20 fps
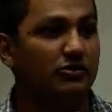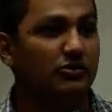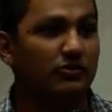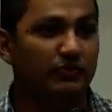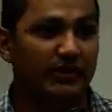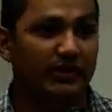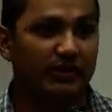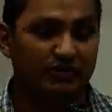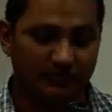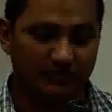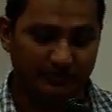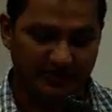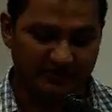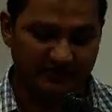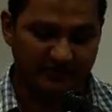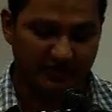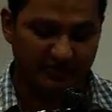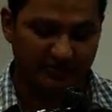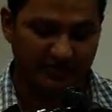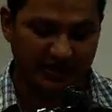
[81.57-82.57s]
who were not
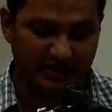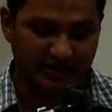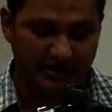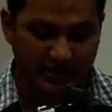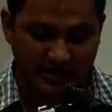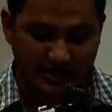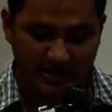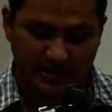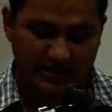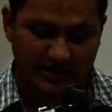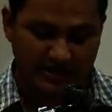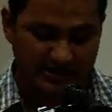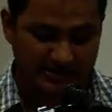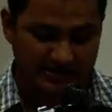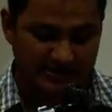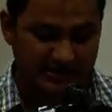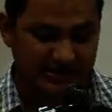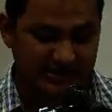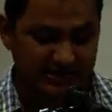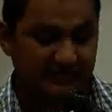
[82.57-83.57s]
performing in a
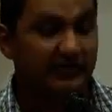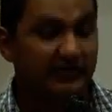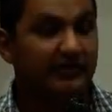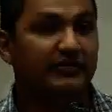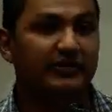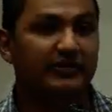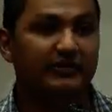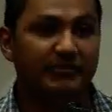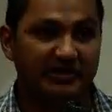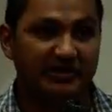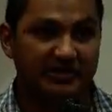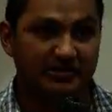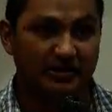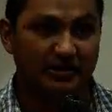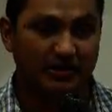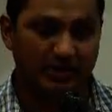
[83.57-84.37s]
satisfactory fashion,